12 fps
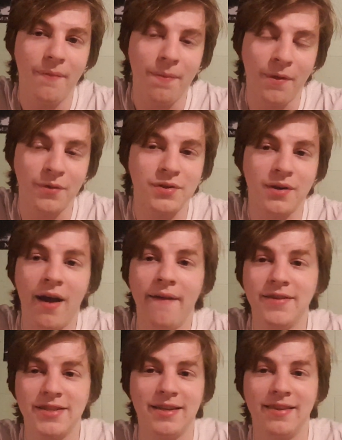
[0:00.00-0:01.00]
those are
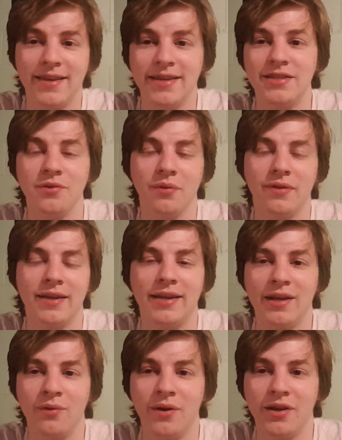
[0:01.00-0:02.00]
obviously things you were
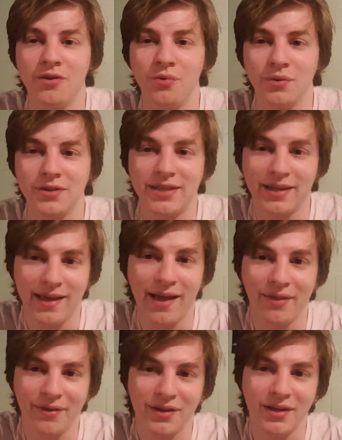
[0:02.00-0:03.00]
thinking while you were
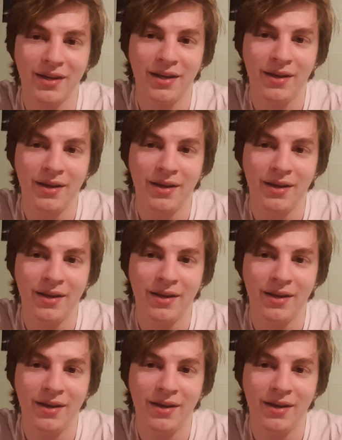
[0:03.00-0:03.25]
together